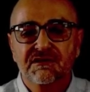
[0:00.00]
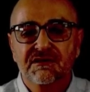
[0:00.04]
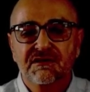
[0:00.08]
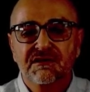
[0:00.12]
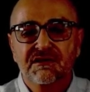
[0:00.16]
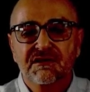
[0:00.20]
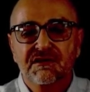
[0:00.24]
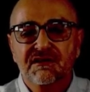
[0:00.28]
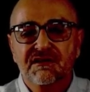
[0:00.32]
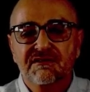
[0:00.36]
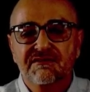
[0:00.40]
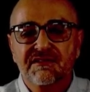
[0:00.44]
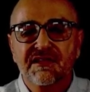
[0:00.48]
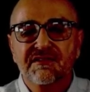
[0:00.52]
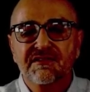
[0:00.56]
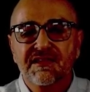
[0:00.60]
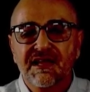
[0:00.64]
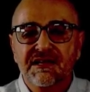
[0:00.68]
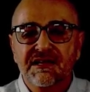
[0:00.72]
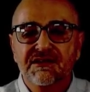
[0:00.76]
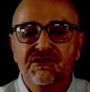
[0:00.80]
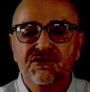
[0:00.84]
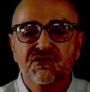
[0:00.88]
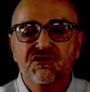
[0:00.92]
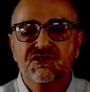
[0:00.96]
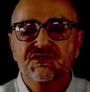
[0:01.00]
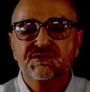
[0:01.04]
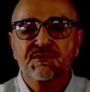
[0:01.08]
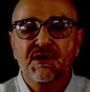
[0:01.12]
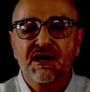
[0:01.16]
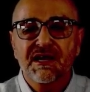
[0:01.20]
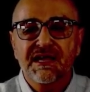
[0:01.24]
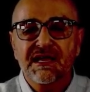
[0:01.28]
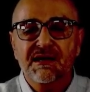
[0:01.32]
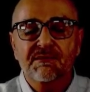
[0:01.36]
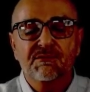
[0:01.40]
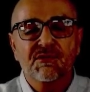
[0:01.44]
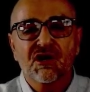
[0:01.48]
than that used by
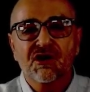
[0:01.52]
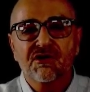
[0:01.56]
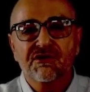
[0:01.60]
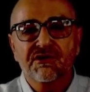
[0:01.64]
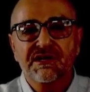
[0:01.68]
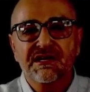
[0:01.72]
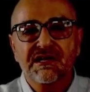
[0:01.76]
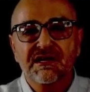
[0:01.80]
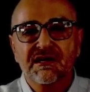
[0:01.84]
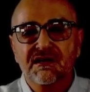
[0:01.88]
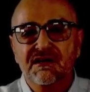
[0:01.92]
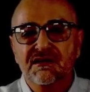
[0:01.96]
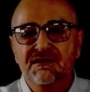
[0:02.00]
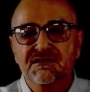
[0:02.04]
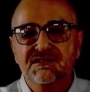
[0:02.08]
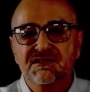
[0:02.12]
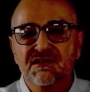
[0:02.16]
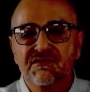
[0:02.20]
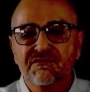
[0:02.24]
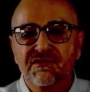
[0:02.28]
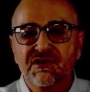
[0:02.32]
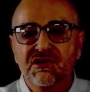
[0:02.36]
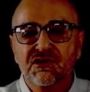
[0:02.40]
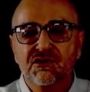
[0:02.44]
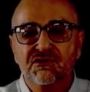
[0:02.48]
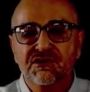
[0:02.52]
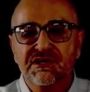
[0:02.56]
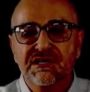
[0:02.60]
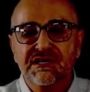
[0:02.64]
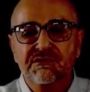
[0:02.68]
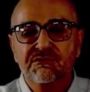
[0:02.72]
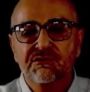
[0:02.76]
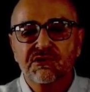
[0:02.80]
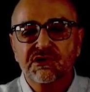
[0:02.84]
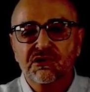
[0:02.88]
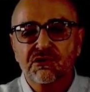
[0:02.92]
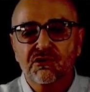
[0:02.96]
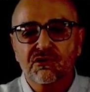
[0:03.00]
MREL's VOD
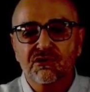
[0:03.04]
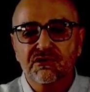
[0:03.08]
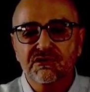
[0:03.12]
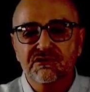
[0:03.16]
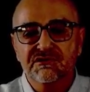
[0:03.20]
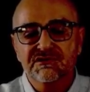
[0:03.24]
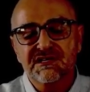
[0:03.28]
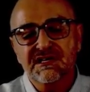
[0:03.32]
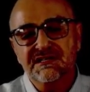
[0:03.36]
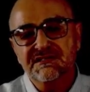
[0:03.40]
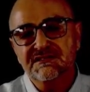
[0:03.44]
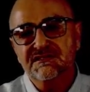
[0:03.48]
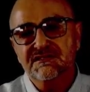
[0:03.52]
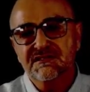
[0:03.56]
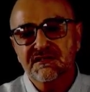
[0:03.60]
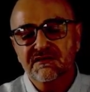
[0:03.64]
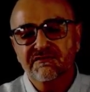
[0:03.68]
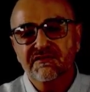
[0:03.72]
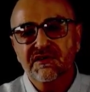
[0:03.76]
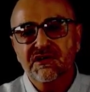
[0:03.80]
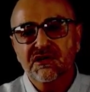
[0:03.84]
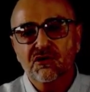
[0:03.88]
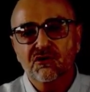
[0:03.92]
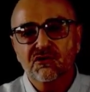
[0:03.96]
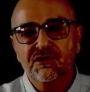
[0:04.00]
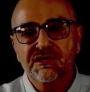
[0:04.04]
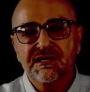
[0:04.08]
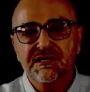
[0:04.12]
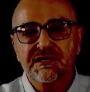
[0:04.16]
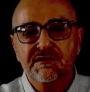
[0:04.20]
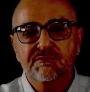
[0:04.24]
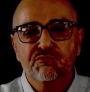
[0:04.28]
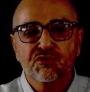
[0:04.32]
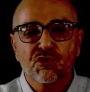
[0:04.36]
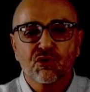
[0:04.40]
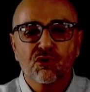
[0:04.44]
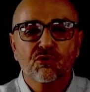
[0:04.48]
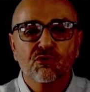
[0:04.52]
recorders. That's the VOD
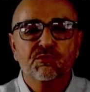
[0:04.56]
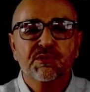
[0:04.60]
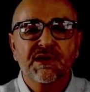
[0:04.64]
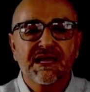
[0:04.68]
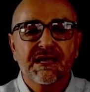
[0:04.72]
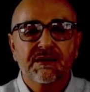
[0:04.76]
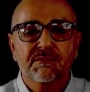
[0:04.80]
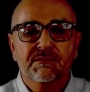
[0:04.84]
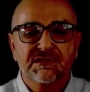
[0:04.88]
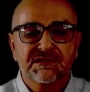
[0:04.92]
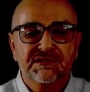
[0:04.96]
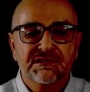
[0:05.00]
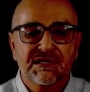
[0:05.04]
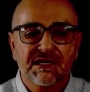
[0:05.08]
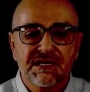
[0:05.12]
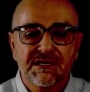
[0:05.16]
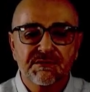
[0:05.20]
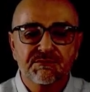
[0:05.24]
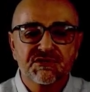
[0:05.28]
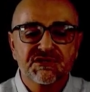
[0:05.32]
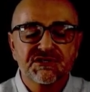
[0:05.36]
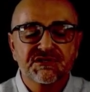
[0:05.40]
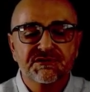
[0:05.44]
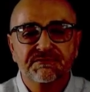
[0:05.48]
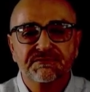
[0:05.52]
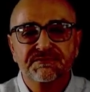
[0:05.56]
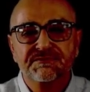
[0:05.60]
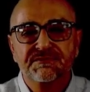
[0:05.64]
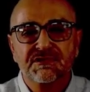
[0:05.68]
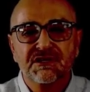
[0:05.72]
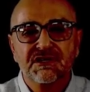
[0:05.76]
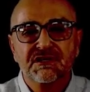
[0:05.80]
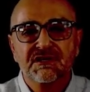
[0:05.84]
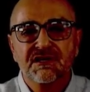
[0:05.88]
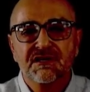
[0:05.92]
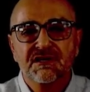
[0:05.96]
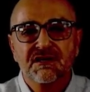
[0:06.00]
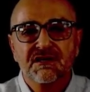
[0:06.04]
probe cable types.
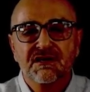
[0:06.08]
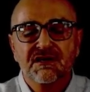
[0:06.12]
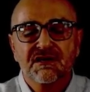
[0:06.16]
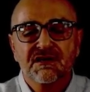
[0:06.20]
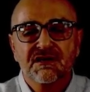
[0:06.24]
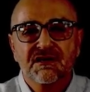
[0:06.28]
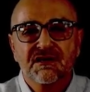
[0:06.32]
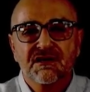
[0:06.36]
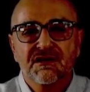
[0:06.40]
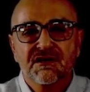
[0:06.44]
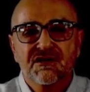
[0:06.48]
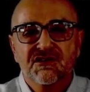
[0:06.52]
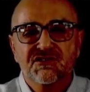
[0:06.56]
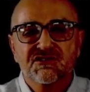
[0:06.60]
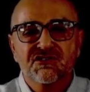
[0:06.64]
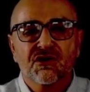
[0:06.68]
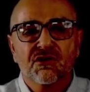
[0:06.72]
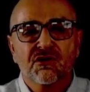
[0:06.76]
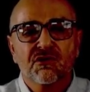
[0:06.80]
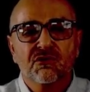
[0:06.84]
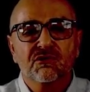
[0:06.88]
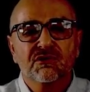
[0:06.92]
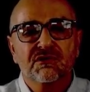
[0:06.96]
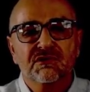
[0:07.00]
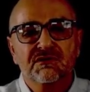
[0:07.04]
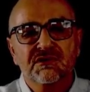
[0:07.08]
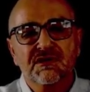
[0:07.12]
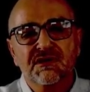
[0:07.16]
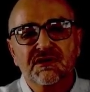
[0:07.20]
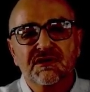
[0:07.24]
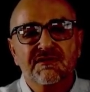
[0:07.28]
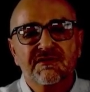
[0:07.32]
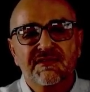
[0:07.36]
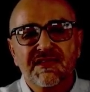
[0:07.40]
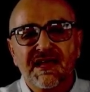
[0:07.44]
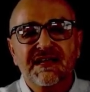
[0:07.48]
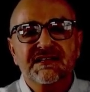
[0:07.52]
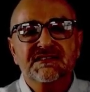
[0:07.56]
So
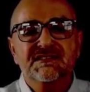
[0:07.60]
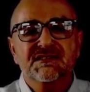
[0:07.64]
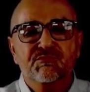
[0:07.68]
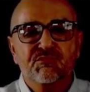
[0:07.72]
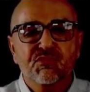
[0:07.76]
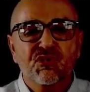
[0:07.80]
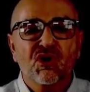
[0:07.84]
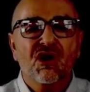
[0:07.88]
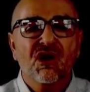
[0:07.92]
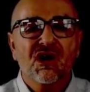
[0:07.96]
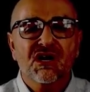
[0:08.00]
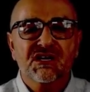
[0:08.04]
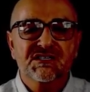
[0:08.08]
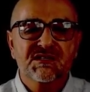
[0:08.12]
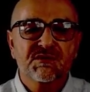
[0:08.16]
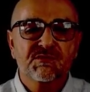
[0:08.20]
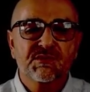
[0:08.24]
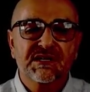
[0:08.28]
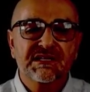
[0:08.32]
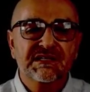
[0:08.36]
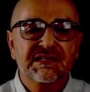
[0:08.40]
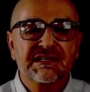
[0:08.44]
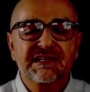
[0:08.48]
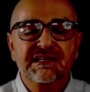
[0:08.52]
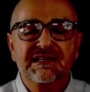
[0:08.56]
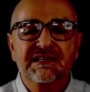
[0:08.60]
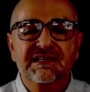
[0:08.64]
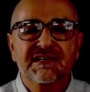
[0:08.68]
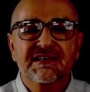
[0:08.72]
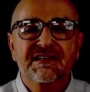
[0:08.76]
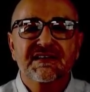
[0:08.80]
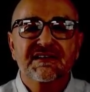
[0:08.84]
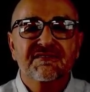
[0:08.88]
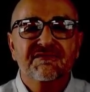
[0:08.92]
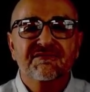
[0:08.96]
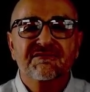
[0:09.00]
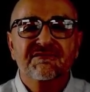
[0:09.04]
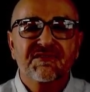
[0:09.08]
that's approximately
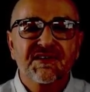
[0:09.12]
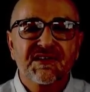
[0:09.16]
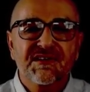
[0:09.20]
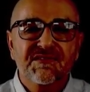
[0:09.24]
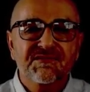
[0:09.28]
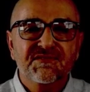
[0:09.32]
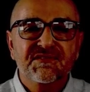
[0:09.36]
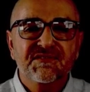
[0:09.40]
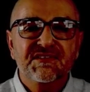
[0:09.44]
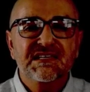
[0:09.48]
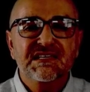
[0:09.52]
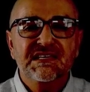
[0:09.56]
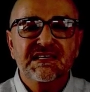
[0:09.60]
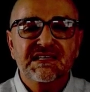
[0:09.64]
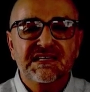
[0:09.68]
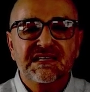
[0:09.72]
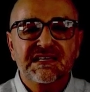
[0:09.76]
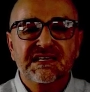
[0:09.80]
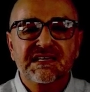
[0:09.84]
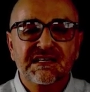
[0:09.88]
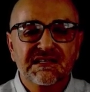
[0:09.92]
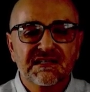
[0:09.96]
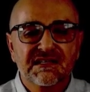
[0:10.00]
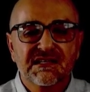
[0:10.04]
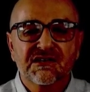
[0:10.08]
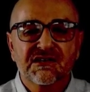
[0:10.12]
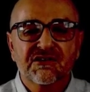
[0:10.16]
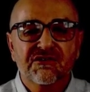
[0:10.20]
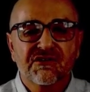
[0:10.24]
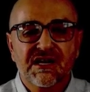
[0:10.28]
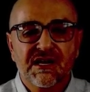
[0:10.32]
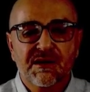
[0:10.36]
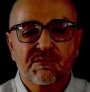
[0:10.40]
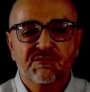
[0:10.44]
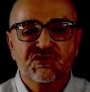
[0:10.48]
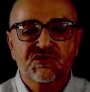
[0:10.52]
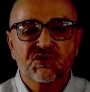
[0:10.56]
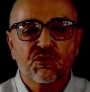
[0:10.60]
50
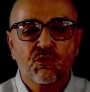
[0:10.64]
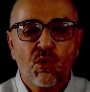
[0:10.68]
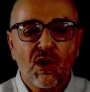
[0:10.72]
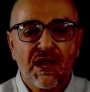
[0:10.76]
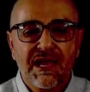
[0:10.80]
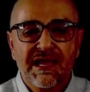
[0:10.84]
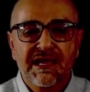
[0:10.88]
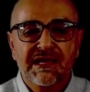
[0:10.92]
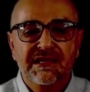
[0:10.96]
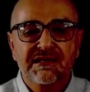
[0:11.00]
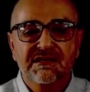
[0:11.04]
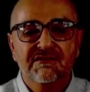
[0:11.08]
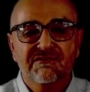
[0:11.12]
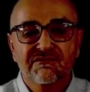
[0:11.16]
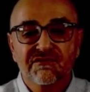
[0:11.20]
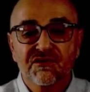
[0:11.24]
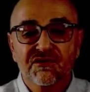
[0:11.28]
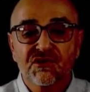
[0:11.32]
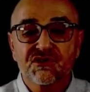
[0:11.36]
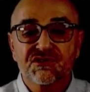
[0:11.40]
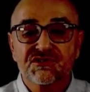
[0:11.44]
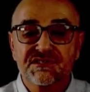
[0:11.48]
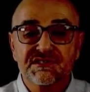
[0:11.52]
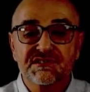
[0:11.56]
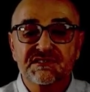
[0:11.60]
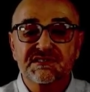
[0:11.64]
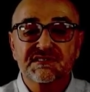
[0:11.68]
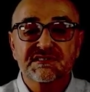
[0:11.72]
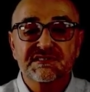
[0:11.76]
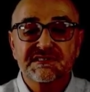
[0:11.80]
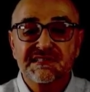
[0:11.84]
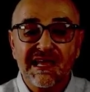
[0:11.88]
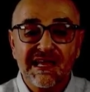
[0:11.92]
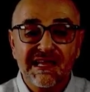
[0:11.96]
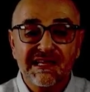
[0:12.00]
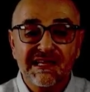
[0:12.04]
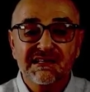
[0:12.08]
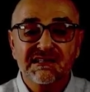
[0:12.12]
kilograms weight versus
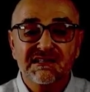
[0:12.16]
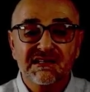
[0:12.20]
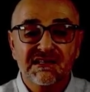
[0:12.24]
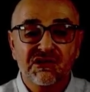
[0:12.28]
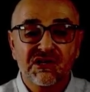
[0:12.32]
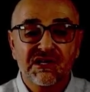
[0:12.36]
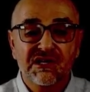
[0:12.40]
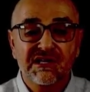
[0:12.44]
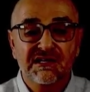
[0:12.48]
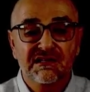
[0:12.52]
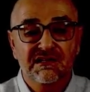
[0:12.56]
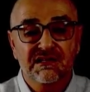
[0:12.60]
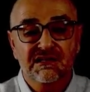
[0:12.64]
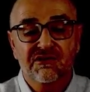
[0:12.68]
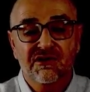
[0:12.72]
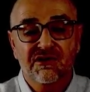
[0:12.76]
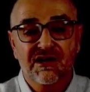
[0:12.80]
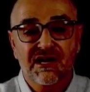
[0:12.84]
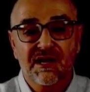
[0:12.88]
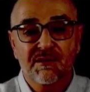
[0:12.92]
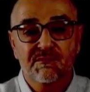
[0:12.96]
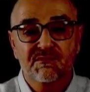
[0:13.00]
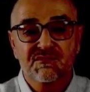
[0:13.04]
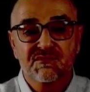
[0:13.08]
10 kilograms